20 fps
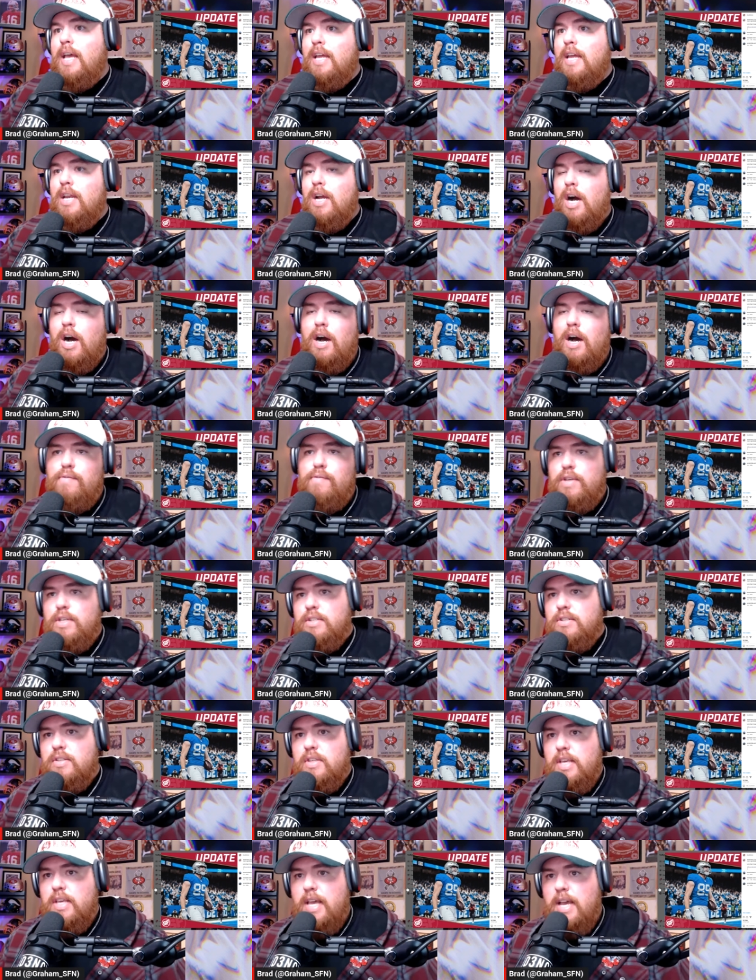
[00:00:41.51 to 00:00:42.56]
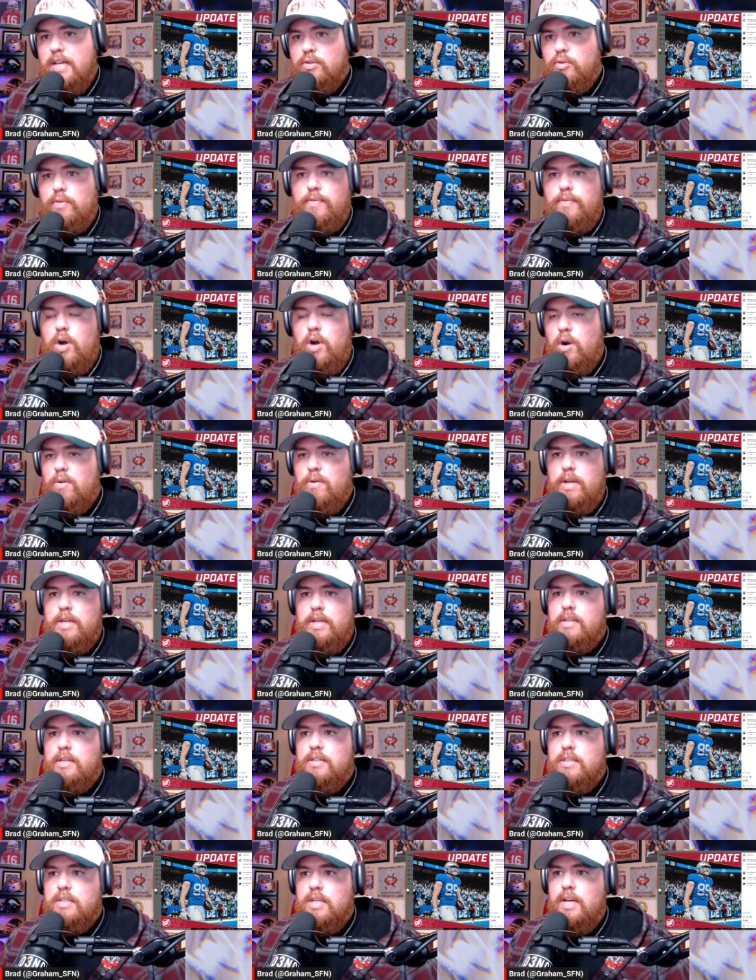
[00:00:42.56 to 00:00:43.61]
And obviously, as we've already
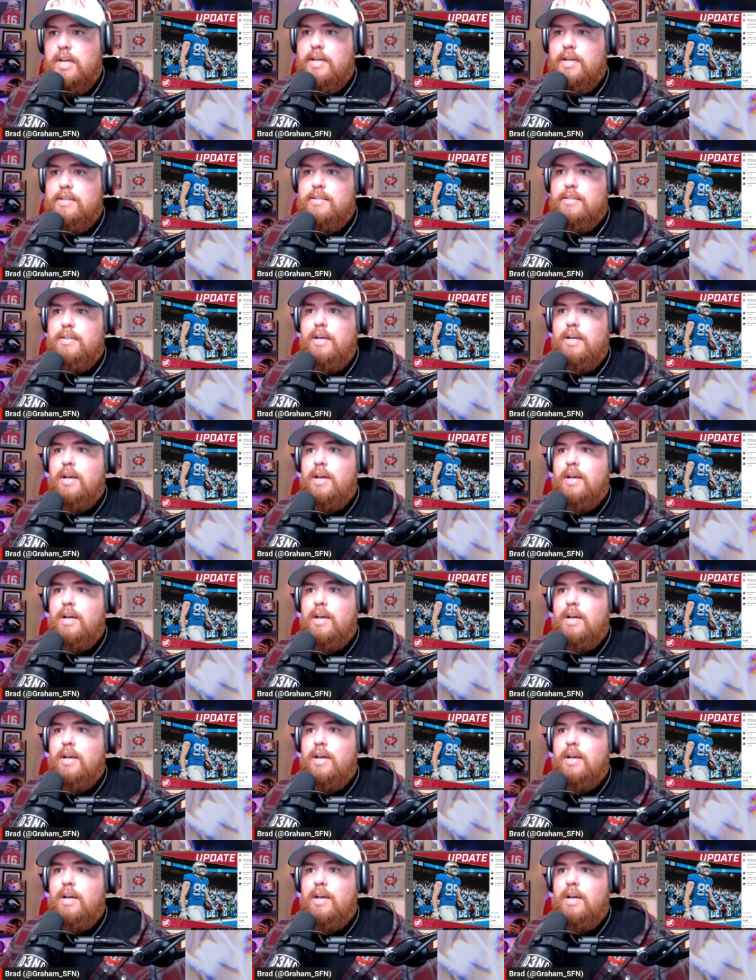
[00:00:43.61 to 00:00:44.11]
discussed,